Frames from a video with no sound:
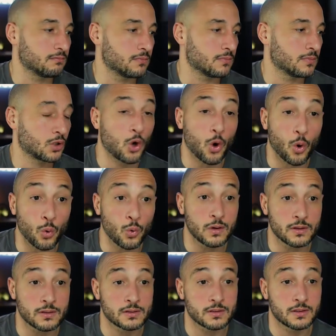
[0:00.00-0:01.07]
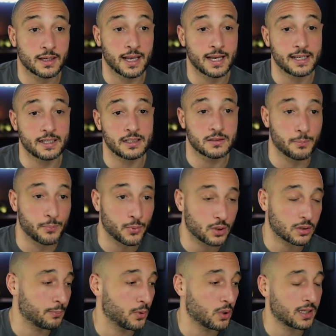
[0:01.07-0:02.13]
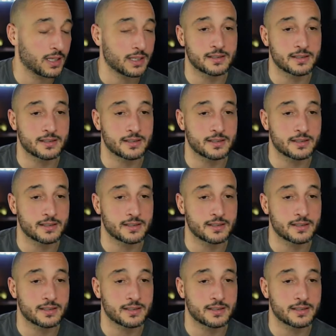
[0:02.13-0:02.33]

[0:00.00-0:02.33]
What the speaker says: call, okay, to book in,